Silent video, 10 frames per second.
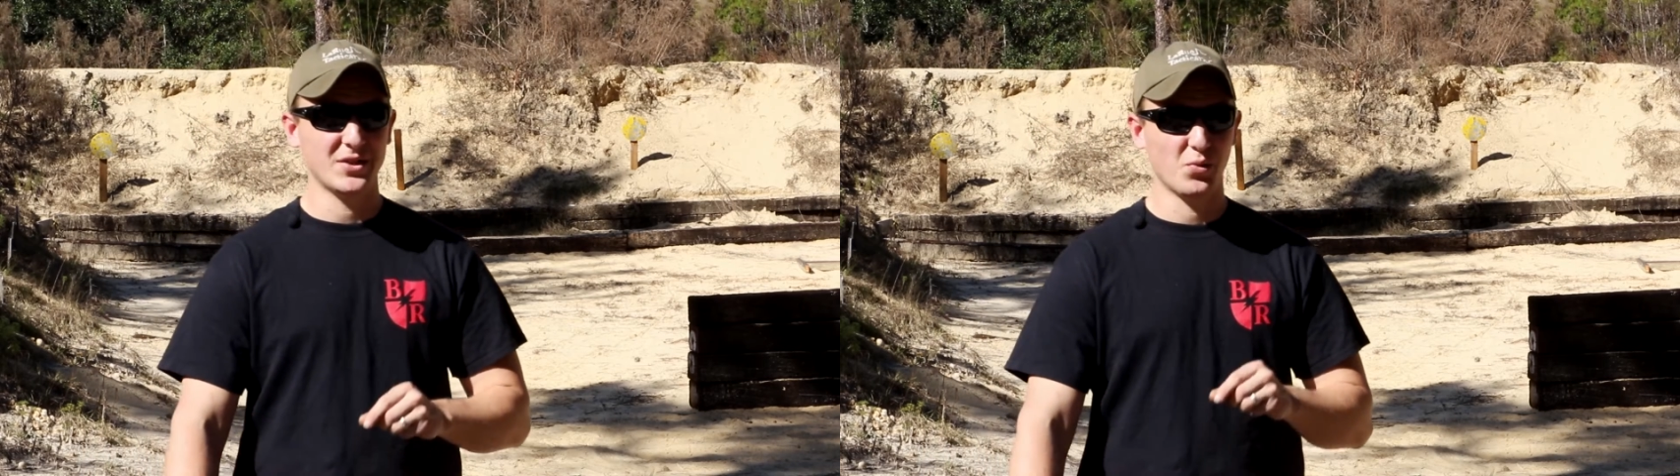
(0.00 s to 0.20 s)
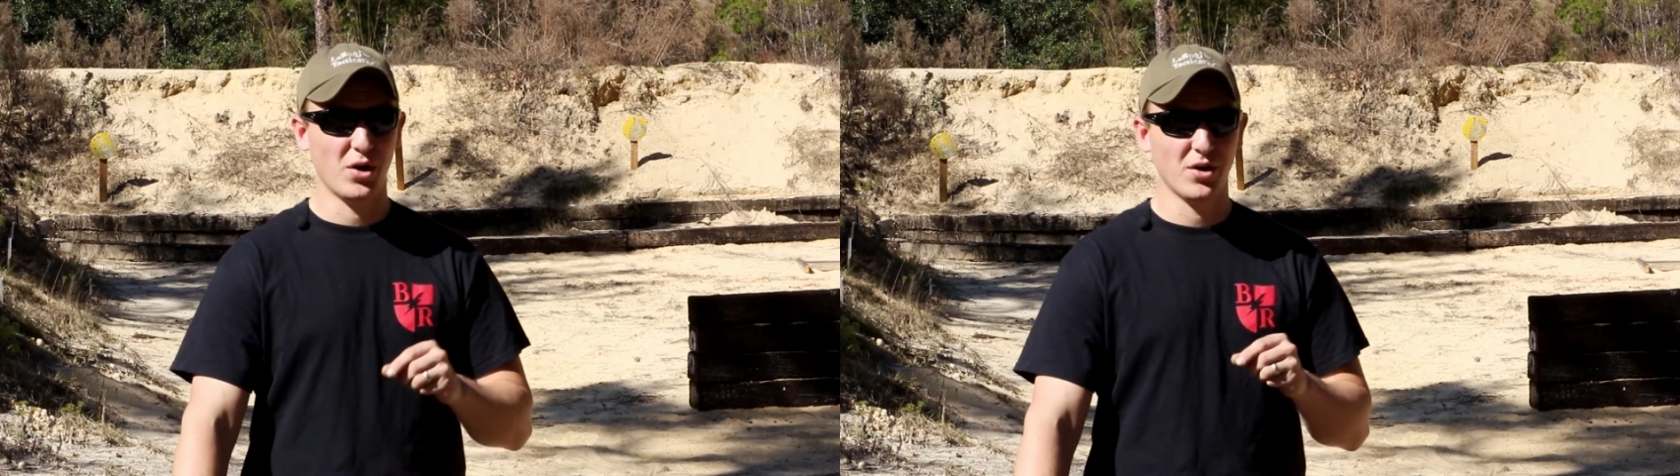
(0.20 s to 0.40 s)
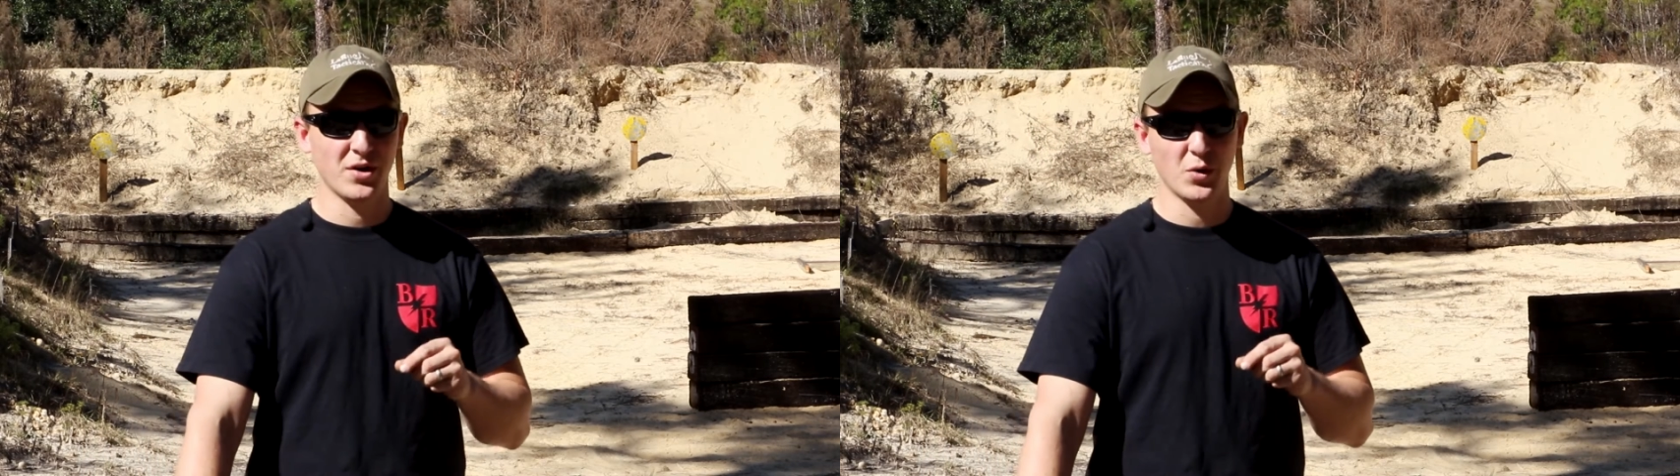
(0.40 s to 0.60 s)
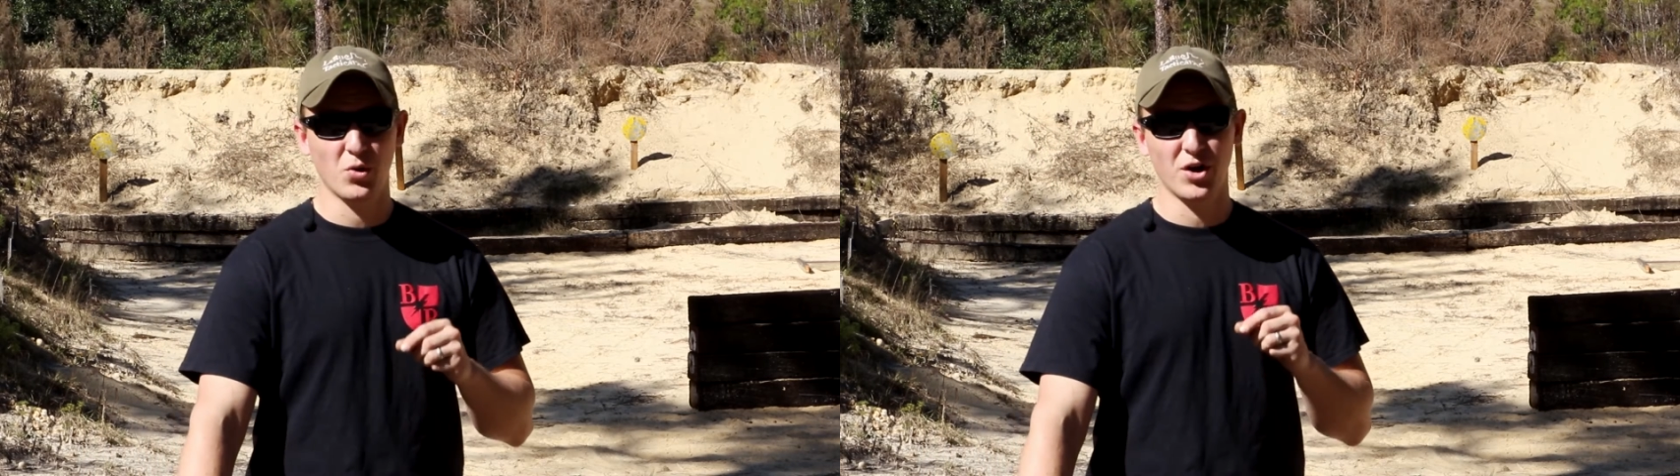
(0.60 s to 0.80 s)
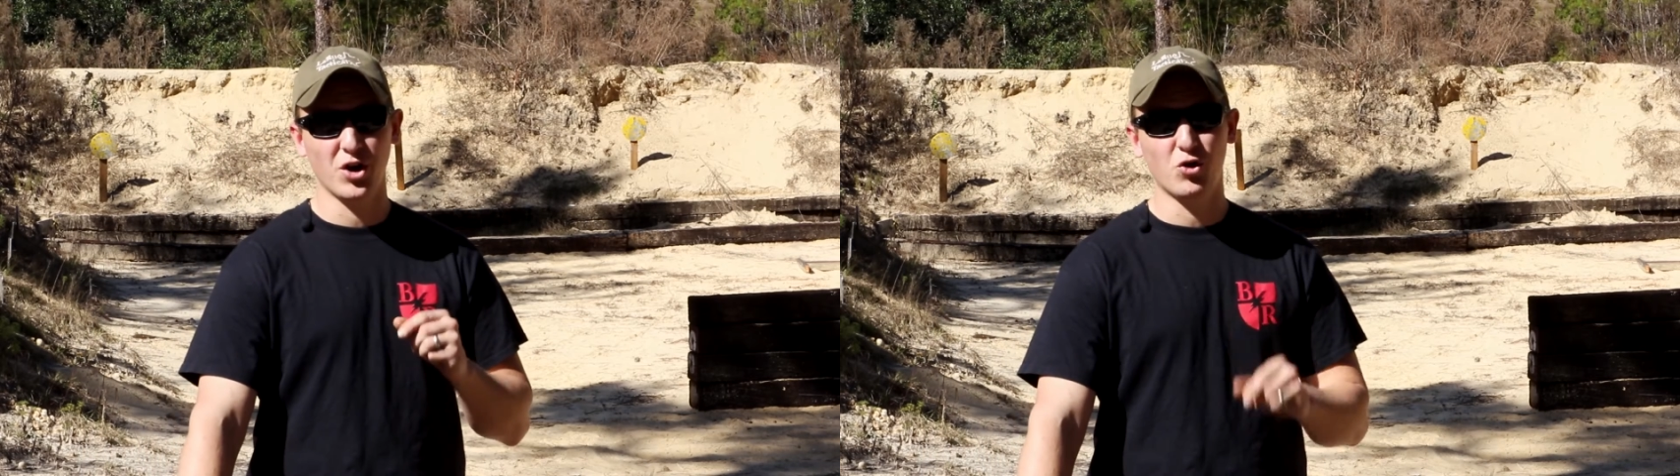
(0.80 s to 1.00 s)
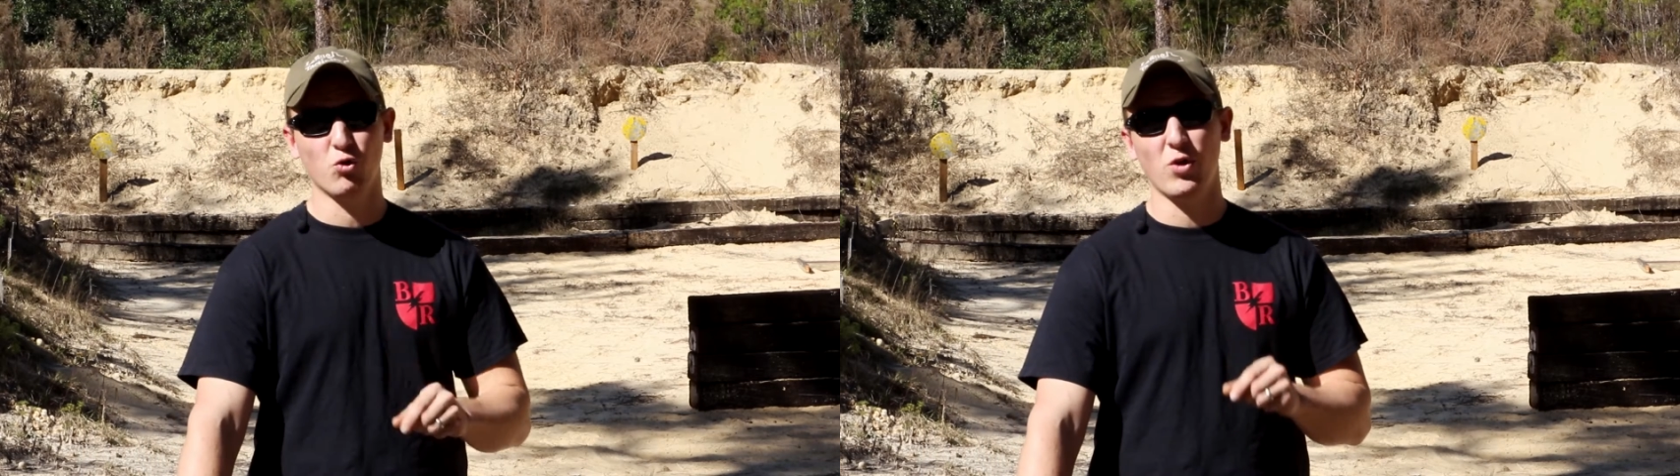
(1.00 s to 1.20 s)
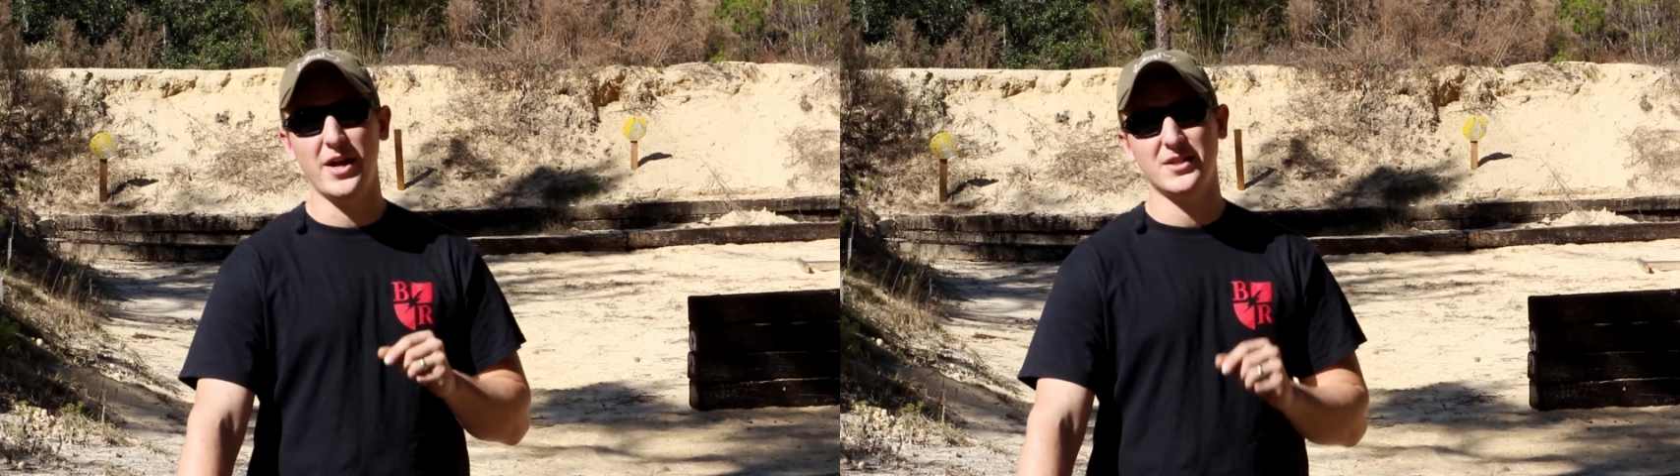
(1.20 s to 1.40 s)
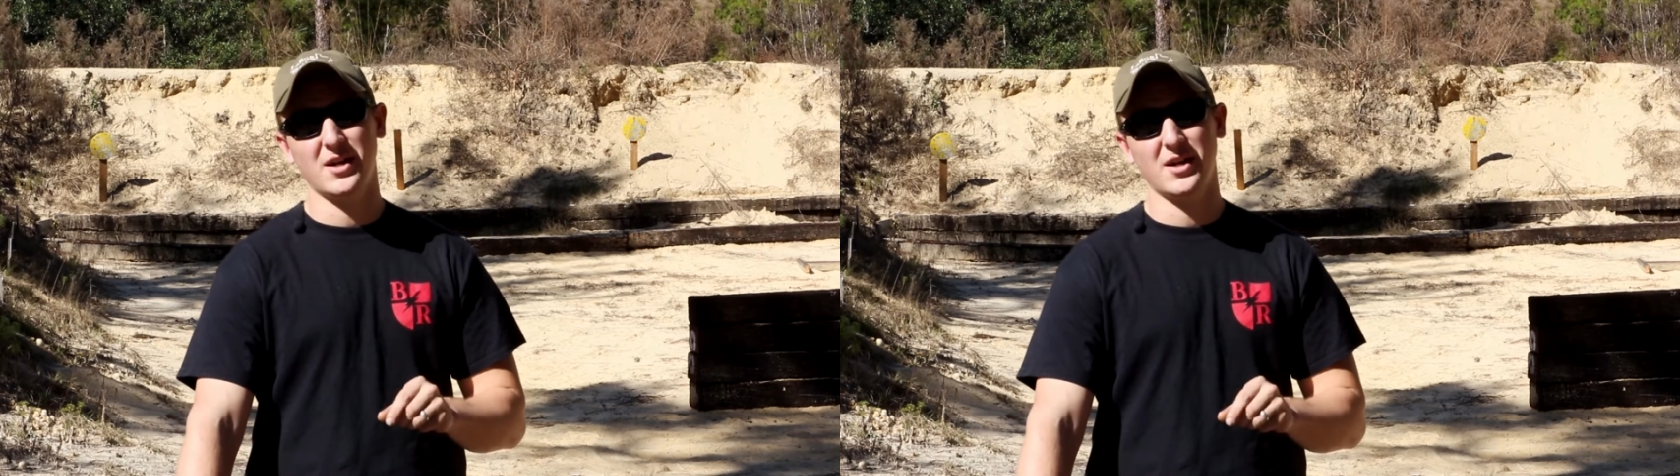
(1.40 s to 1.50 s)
We're in a great